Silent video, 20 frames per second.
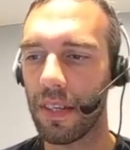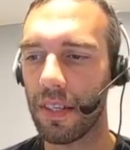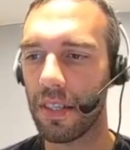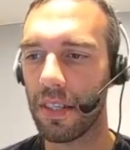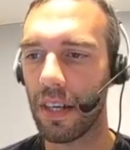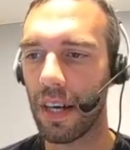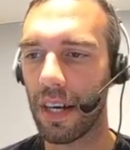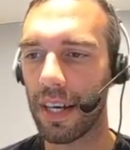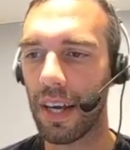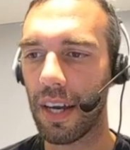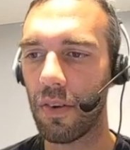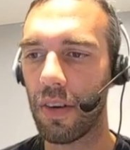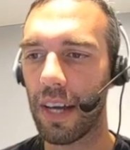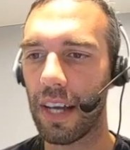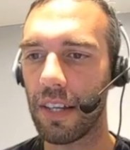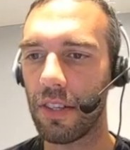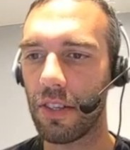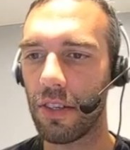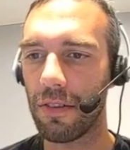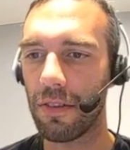doesn't knock
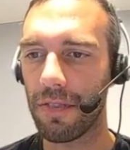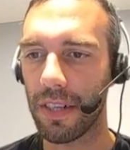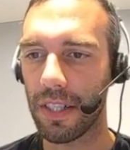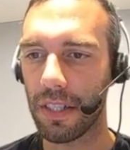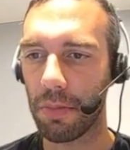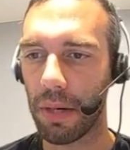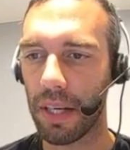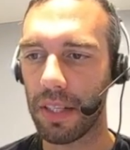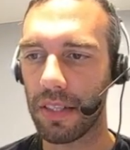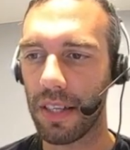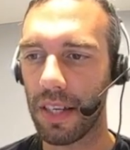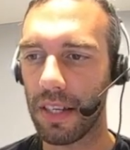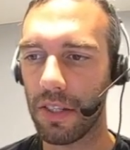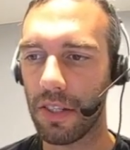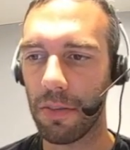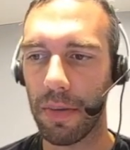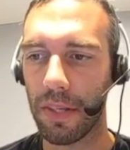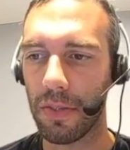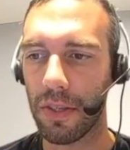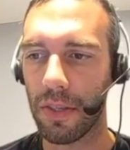out, and two Frenzy Plants
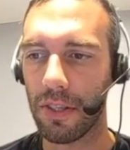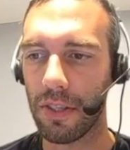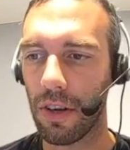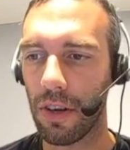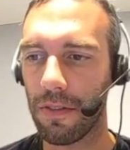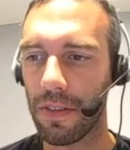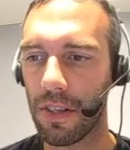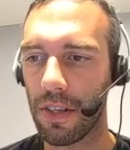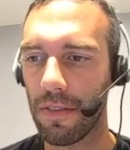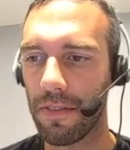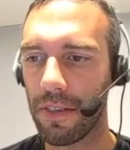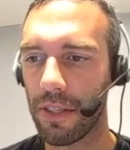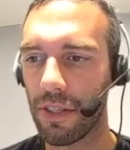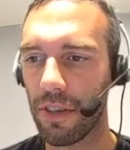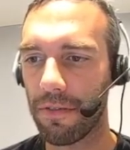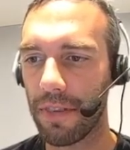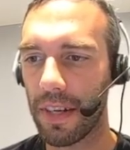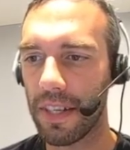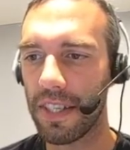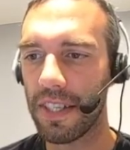does, so might as well just go for the
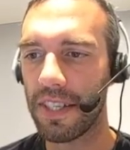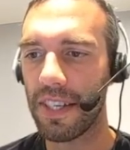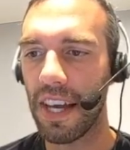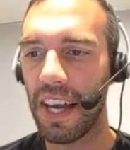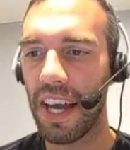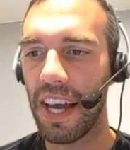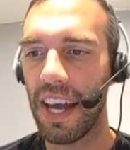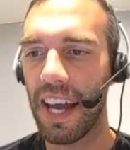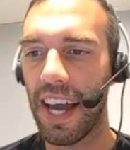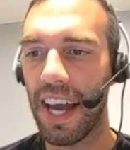efficient Frenzies,